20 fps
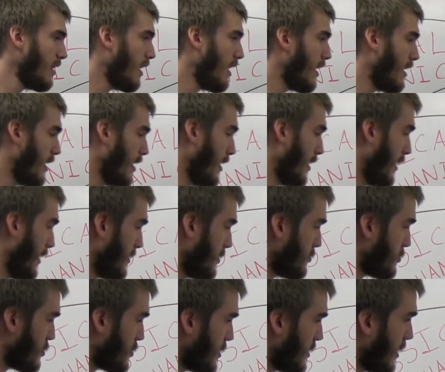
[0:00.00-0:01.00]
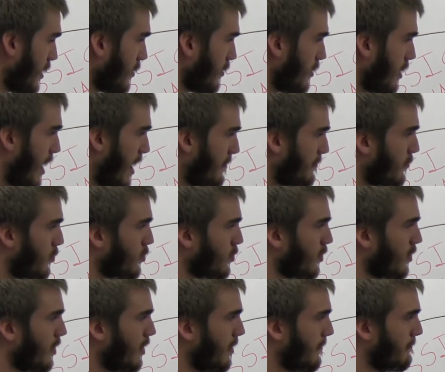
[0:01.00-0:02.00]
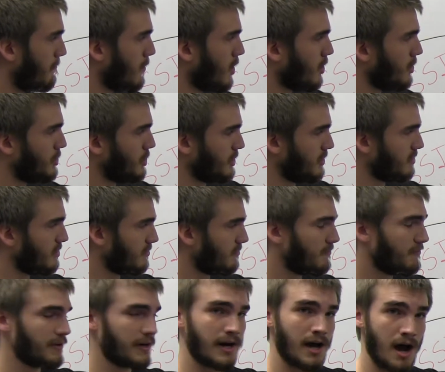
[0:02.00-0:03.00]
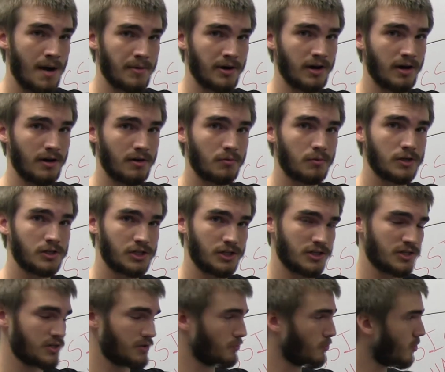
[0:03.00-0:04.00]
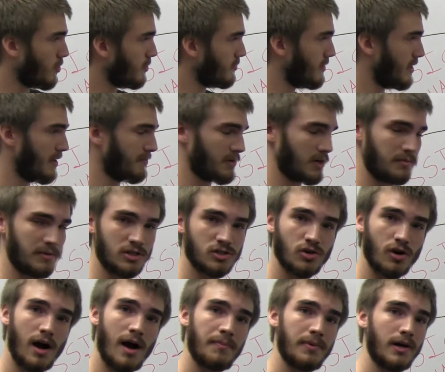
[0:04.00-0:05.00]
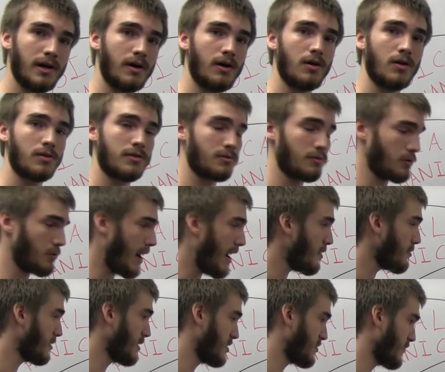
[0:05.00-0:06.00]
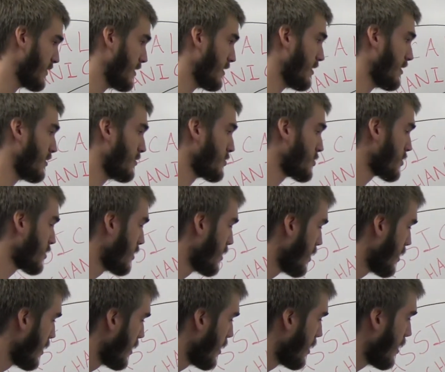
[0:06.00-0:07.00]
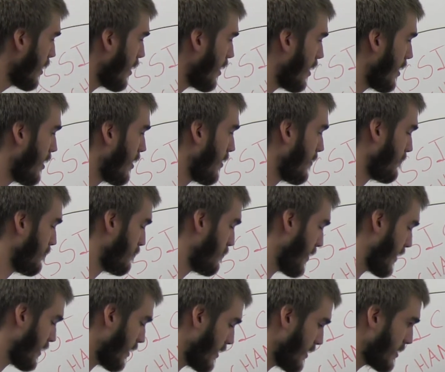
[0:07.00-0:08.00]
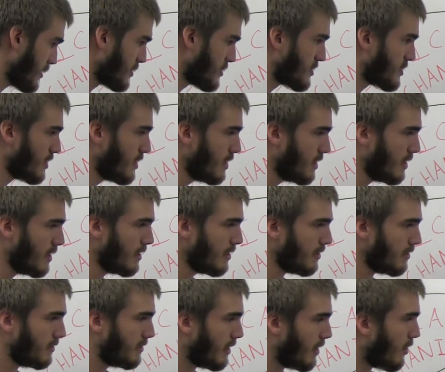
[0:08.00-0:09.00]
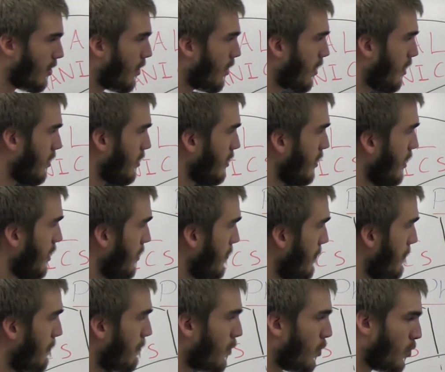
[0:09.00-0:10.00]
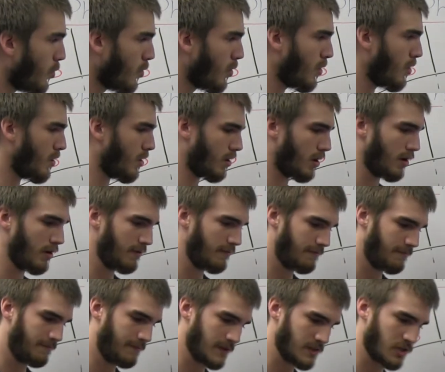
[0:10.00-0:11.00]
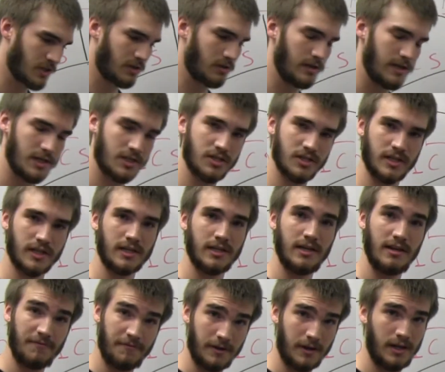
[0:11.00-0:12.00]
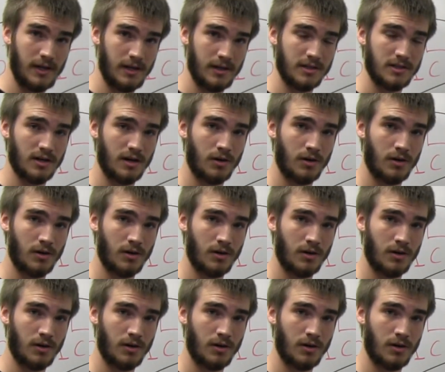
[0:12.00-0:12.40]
And you see a lot more emergent phenomena, which is a word that I'm going to be dropping throughout these videos, because there are more physically significant